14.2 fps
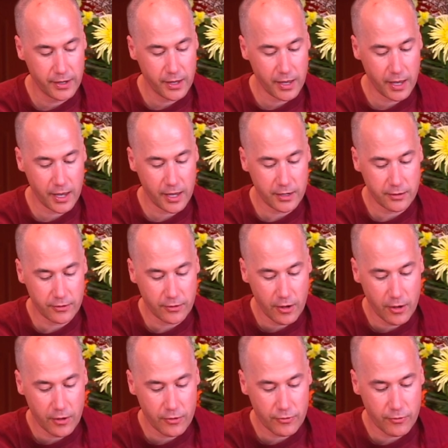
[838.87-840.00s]
And
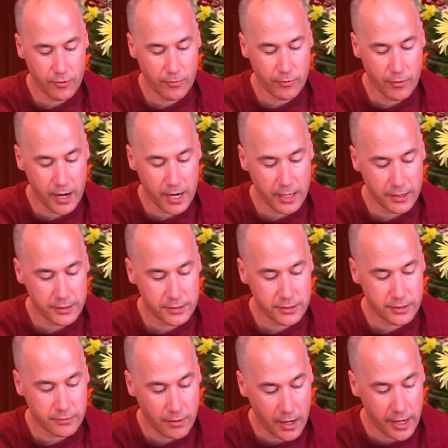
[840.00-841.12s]
through bringing this
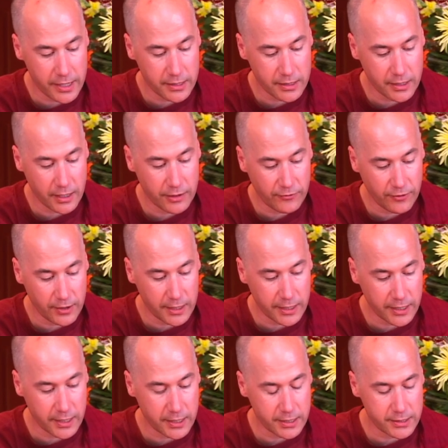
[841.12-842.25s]
to mind and feeling
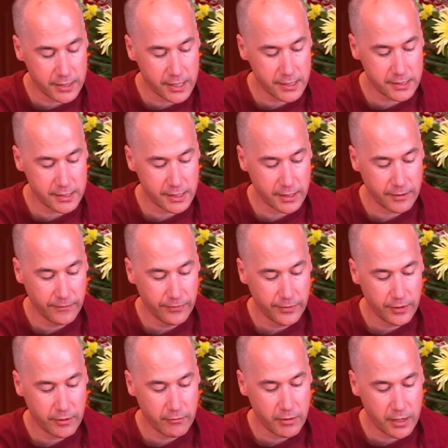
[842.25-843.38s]
it intensely, we